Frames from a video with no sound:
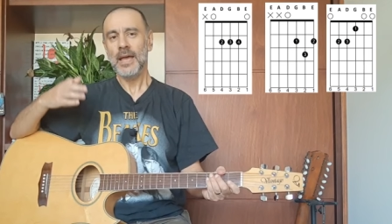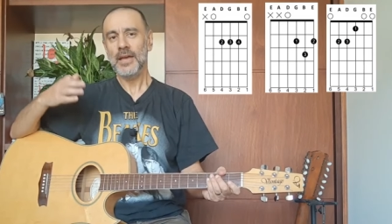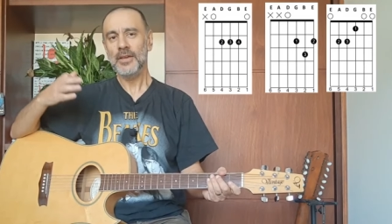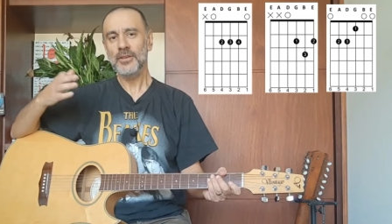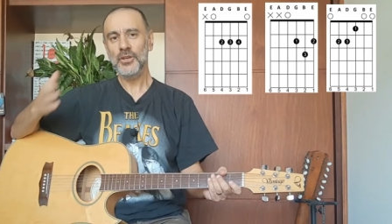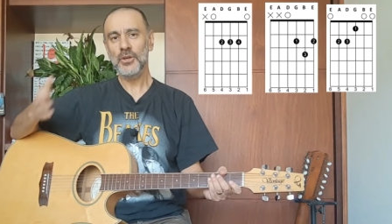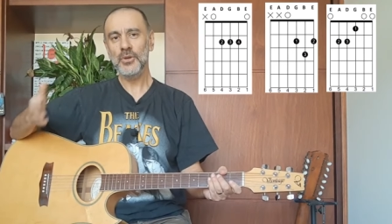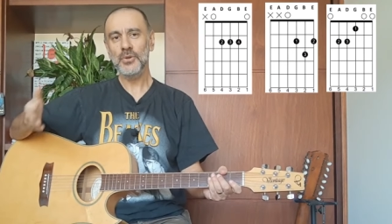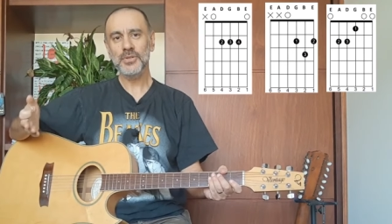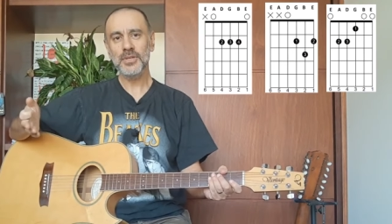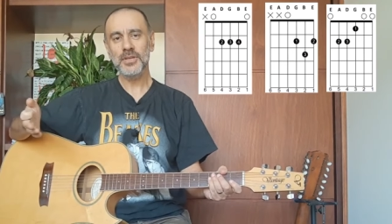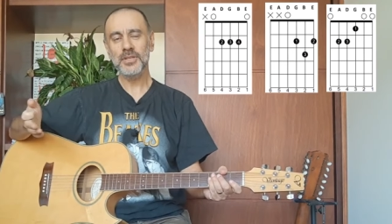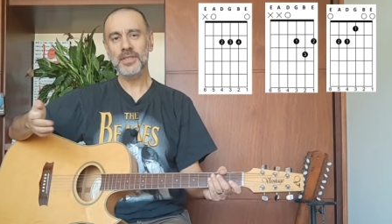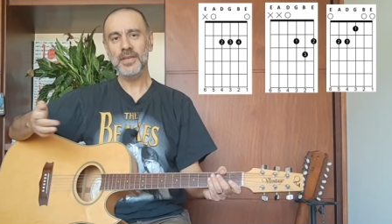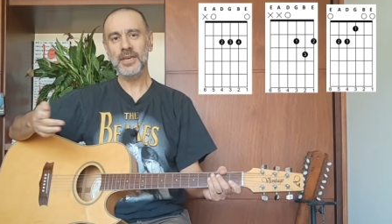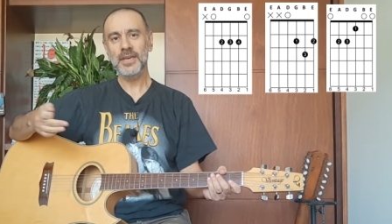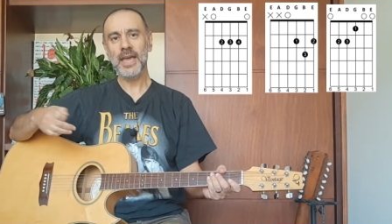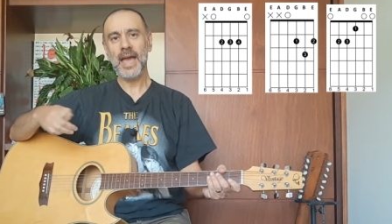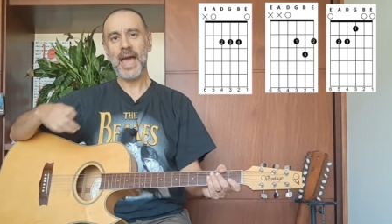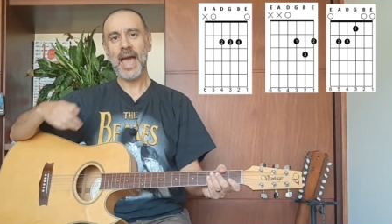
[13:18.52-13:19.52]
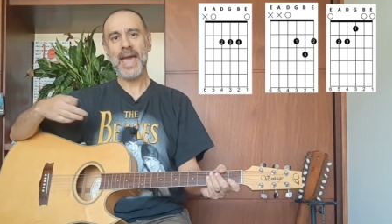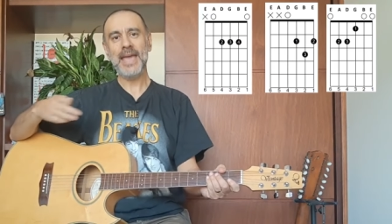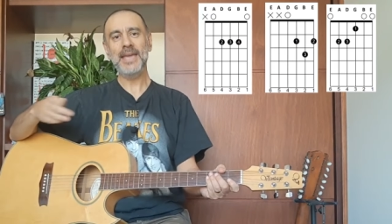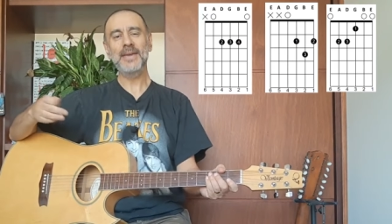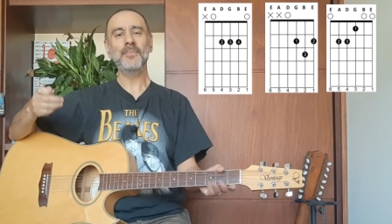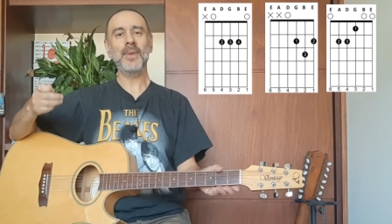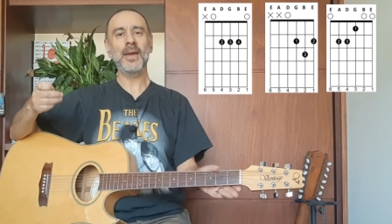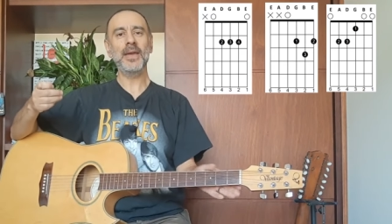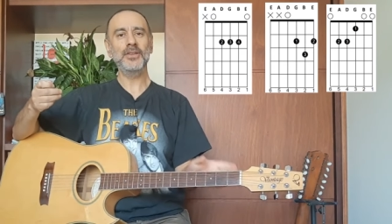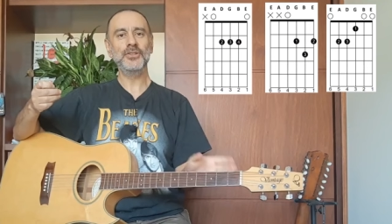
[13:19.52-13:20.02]
Now using the A
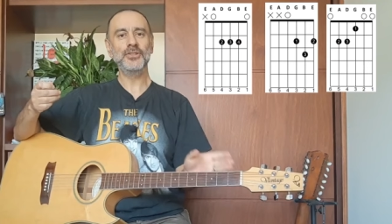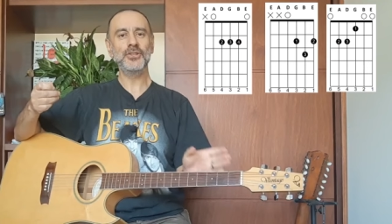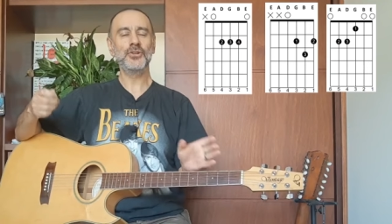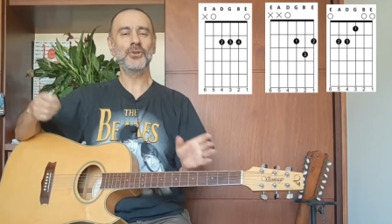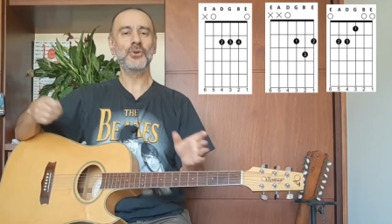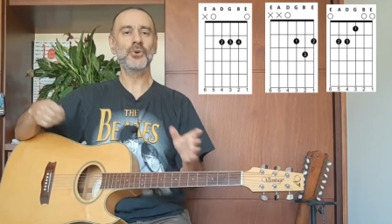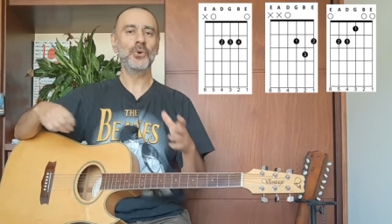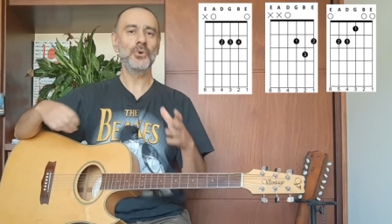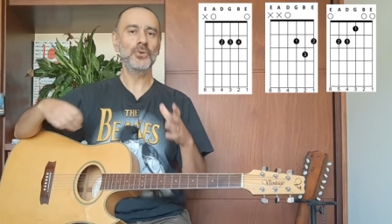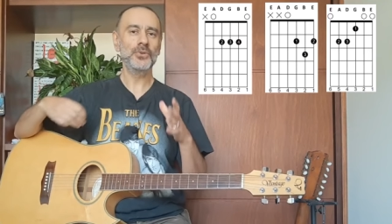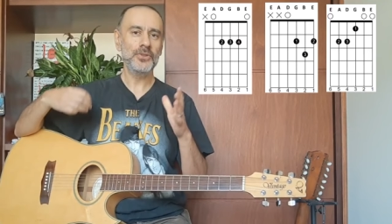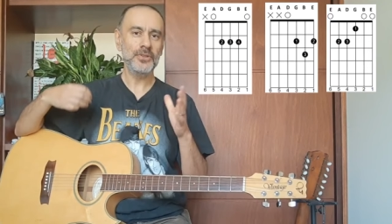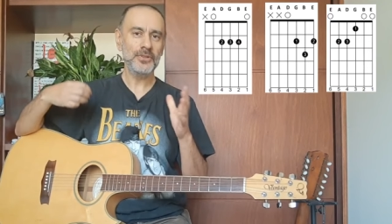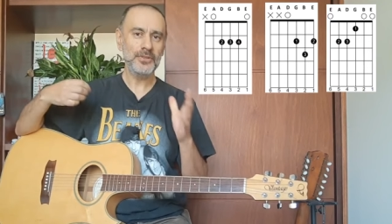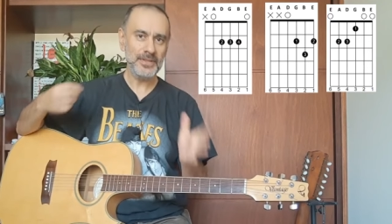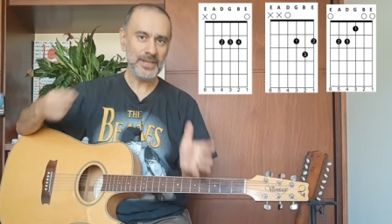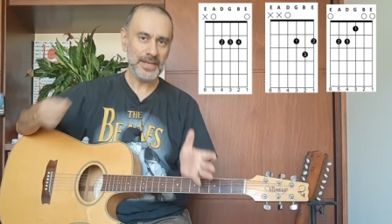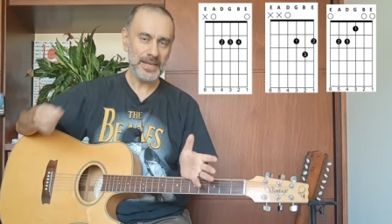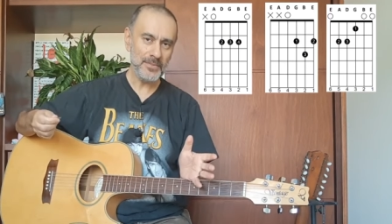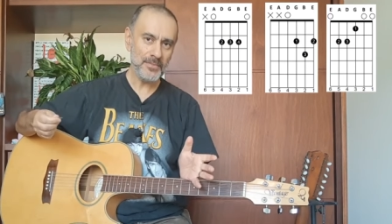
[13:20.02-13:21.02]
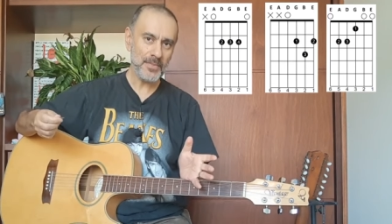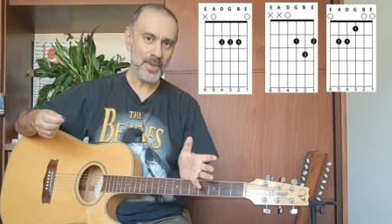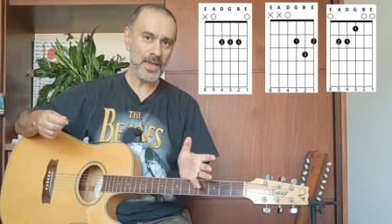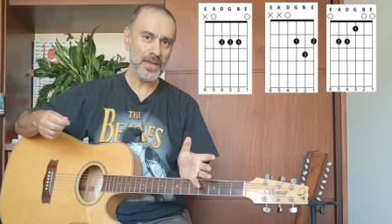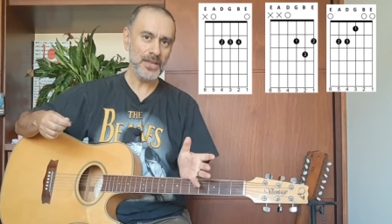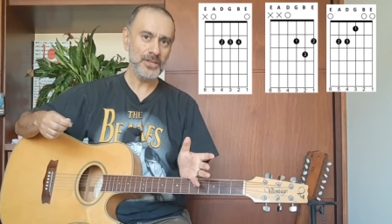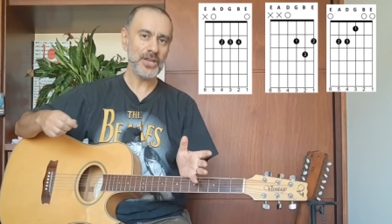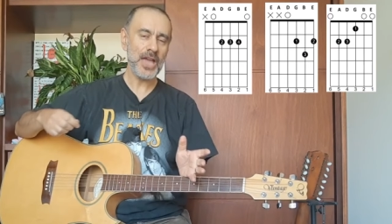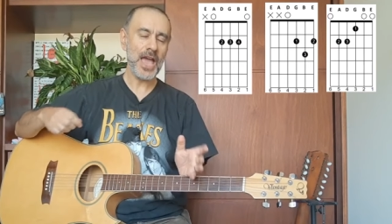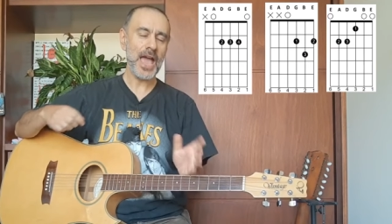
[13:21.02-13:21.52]
major chord, the D
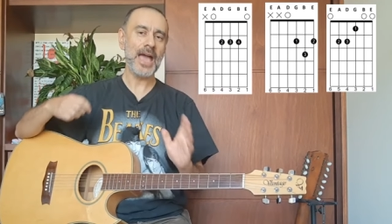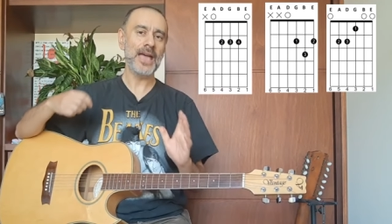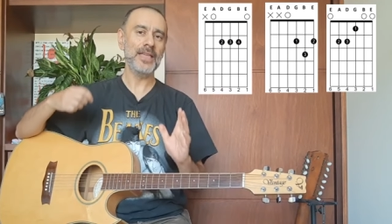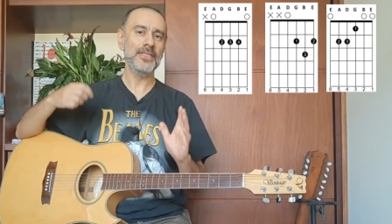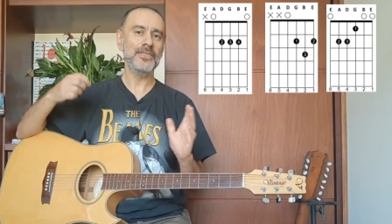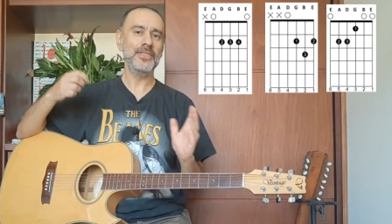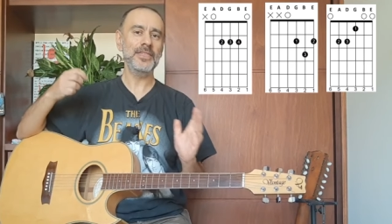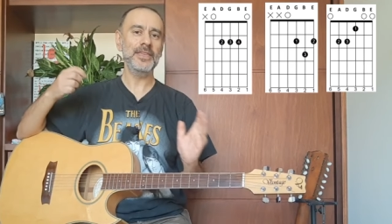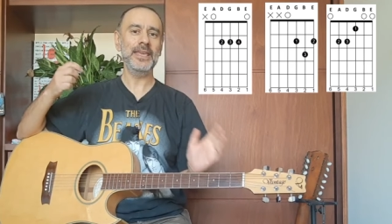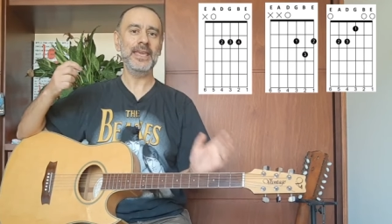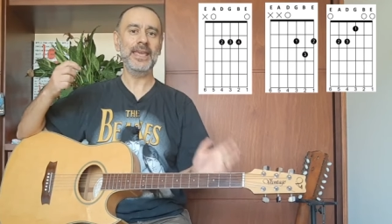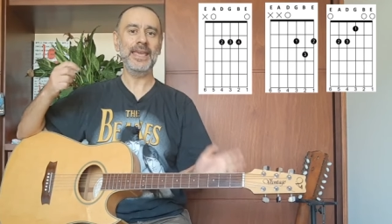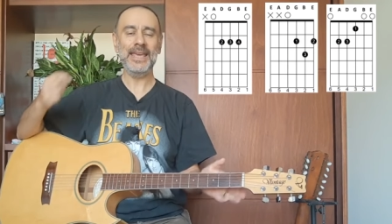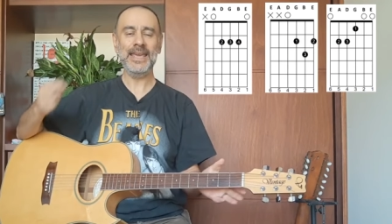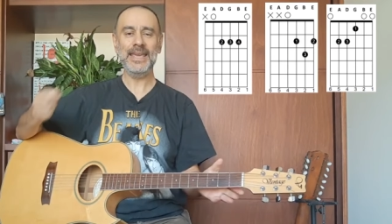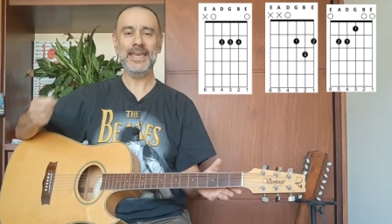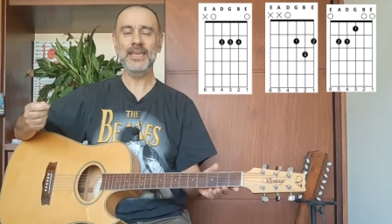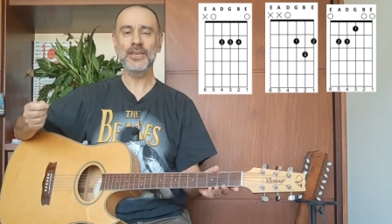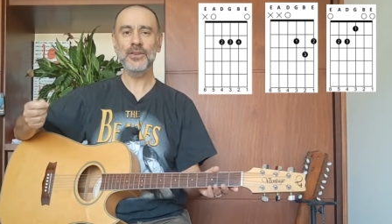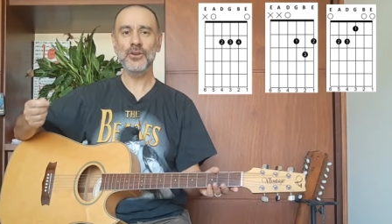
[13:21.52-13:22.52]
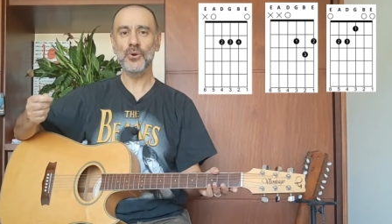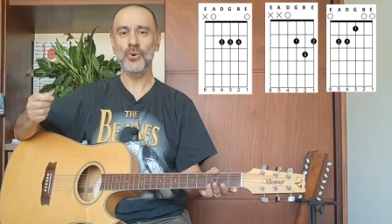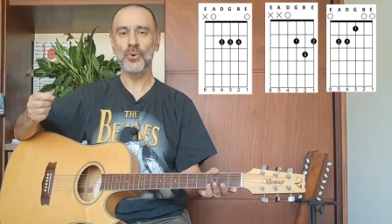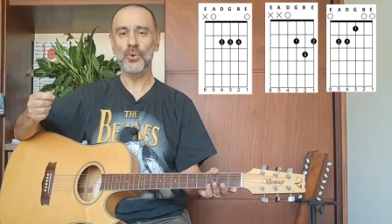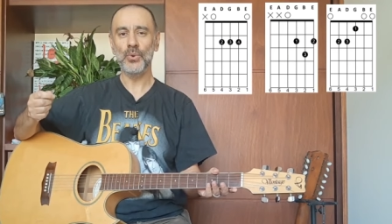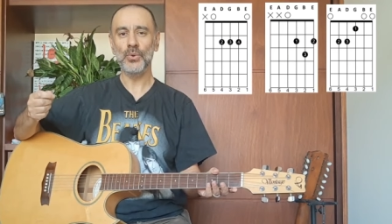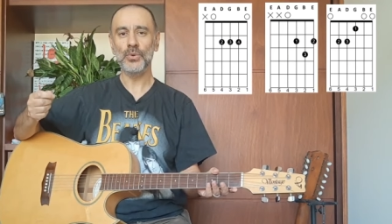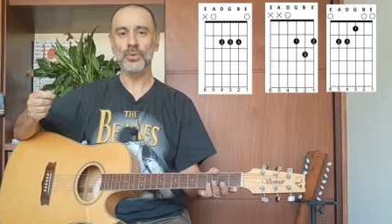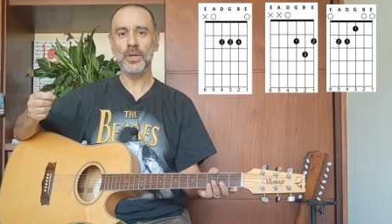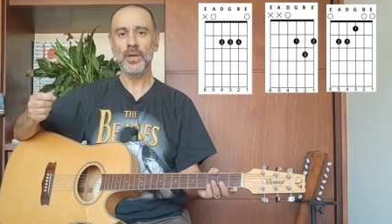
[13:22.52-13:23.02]
major and the E
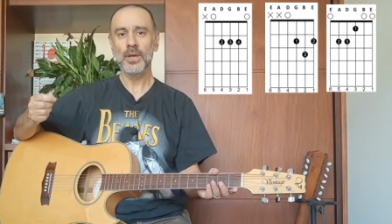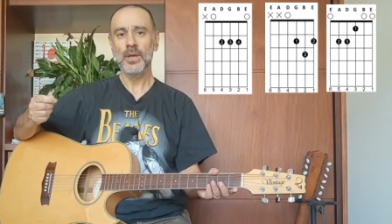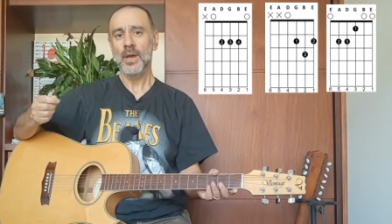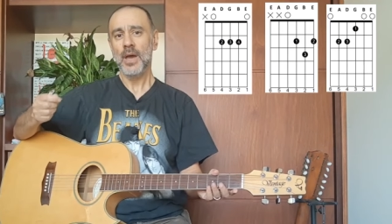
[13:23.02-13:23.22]
chord,